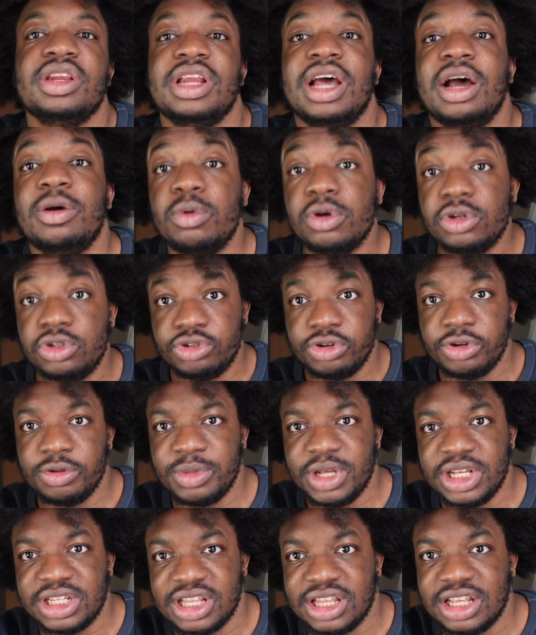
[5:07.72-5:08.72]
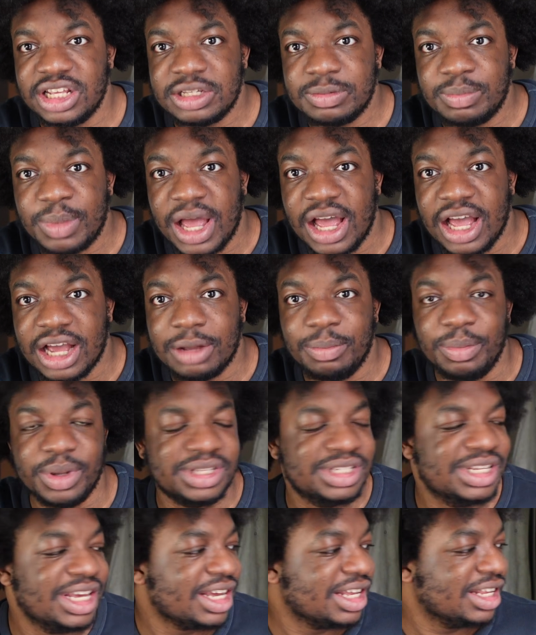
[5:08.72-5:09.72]
Now what drew me to this bag
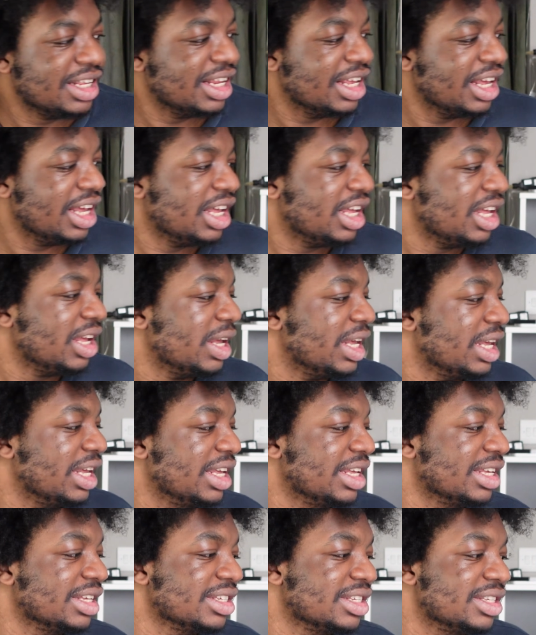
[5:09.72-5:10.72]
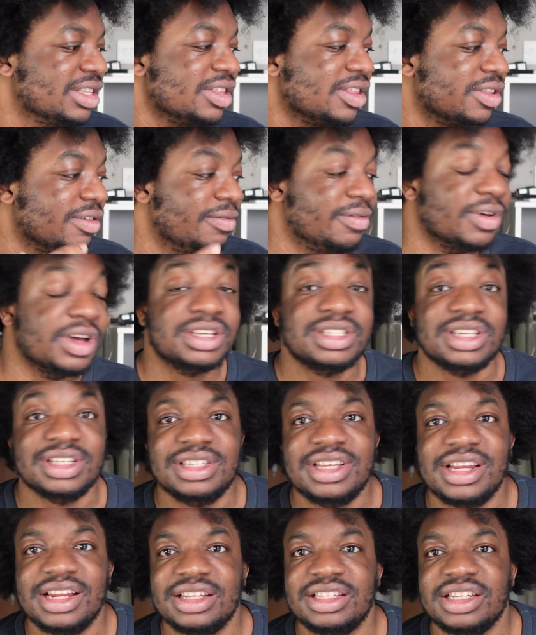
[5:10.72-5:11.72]
particularly is the
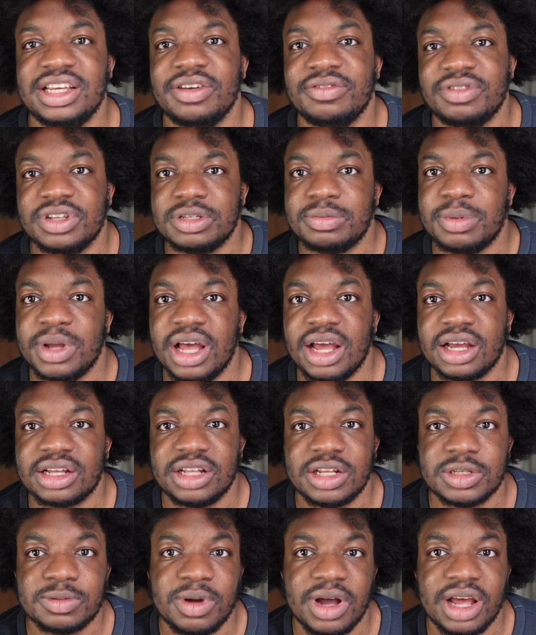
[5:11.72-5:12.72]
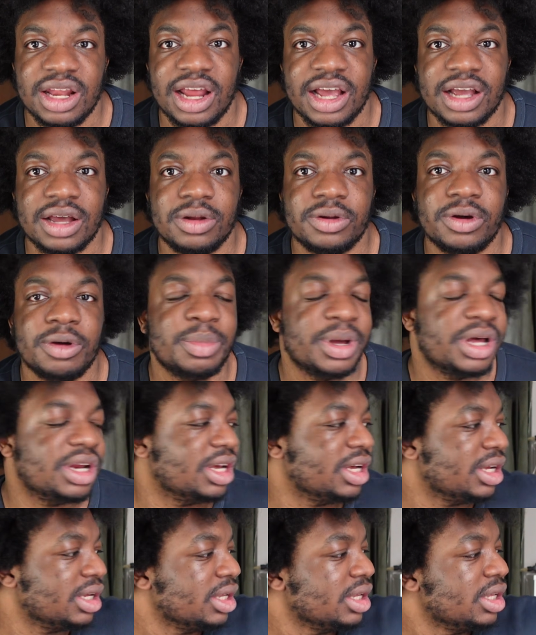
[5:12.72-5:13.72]
versatility of this bag. That's what I like a lot about
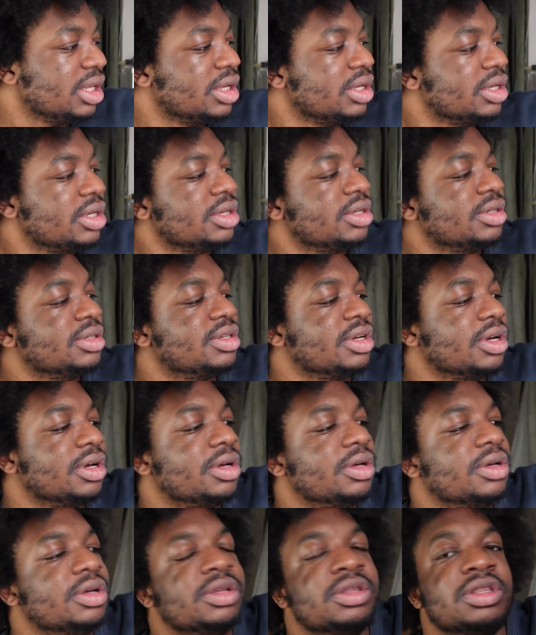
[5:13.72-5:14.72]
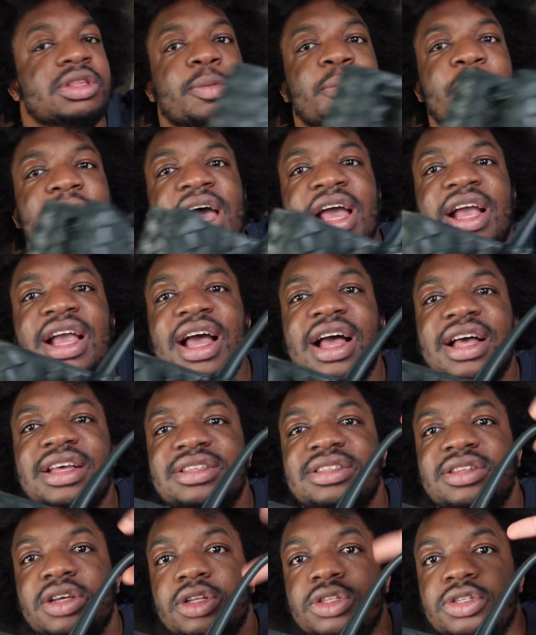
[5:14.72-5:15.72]
it. So the bag
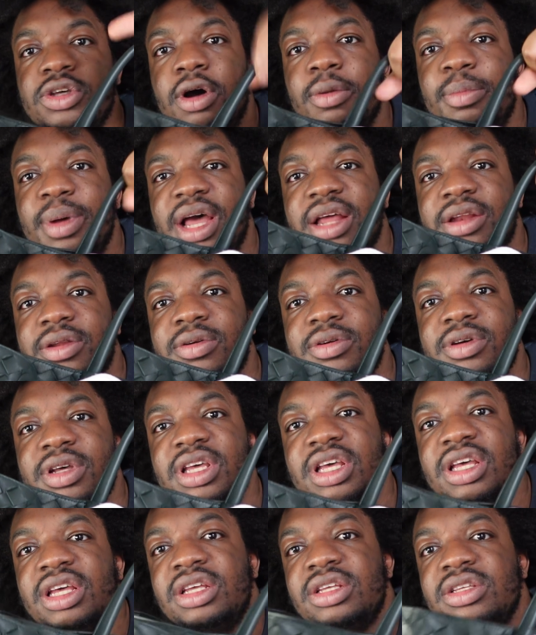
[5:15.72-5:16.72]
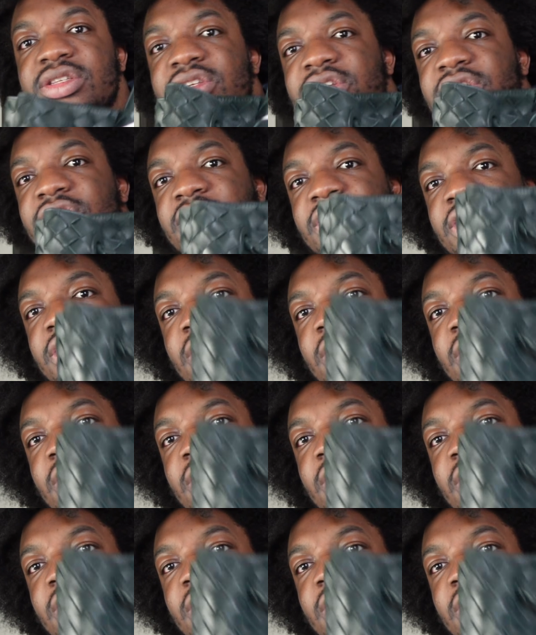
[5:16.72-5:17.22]
has a top handle here, so you can